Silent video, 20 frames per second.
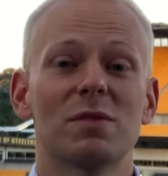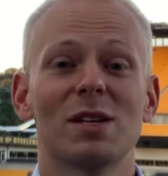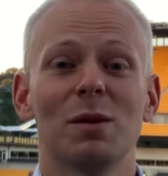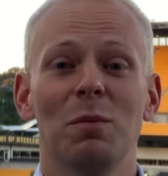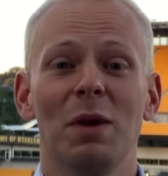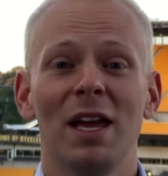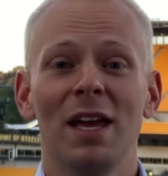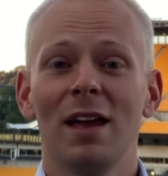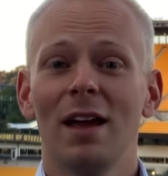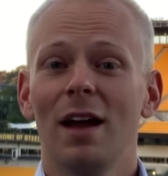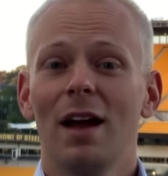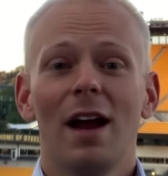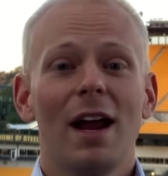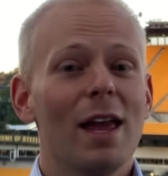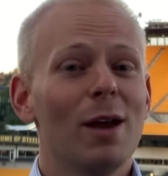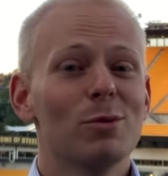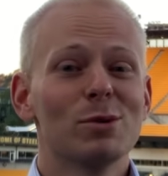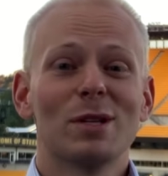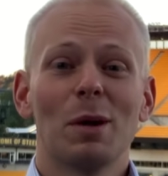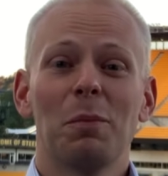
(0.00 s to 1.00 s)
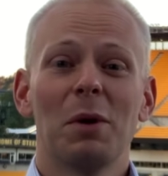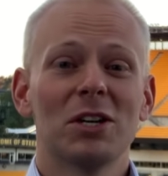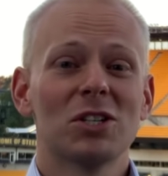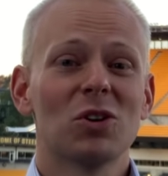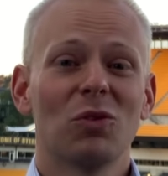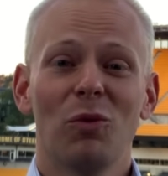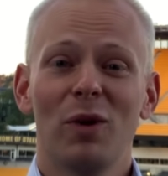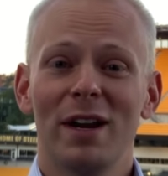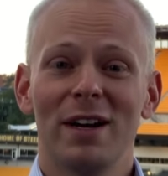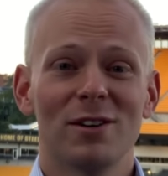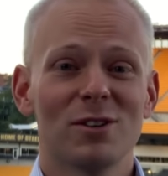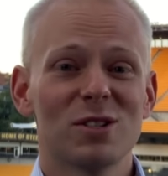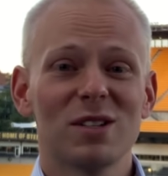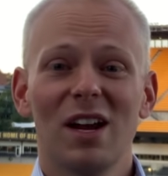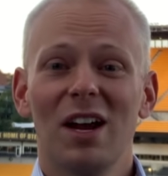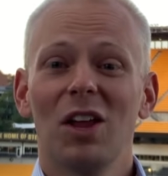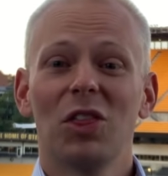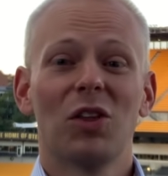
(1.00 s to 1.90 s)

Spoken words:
To me, it was a bunch of winners.